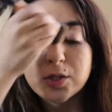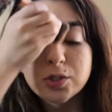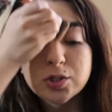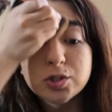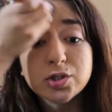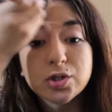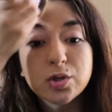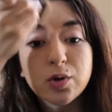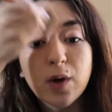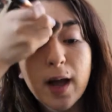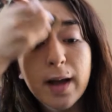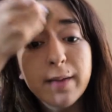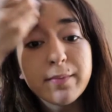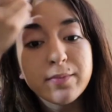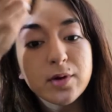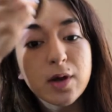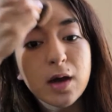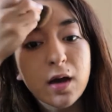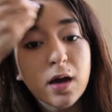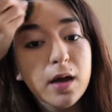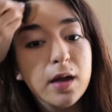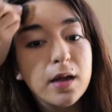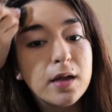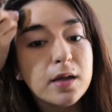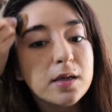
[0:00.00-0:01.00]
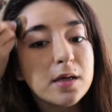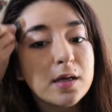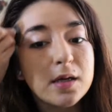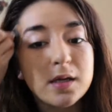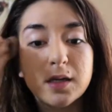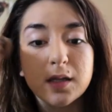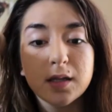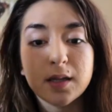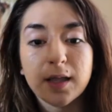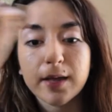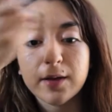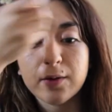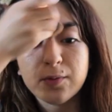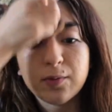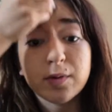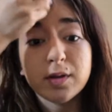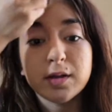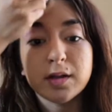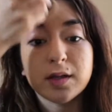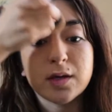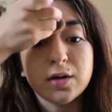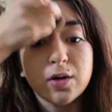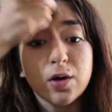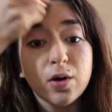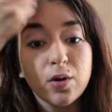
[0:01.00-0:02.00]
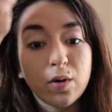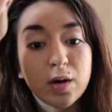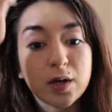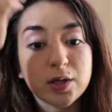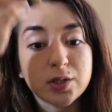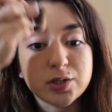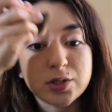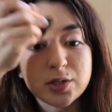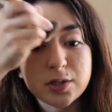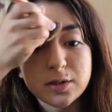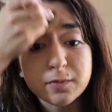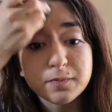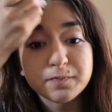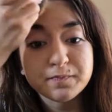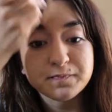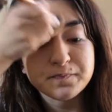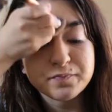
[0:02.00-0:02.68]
so I'm not gonna like really go under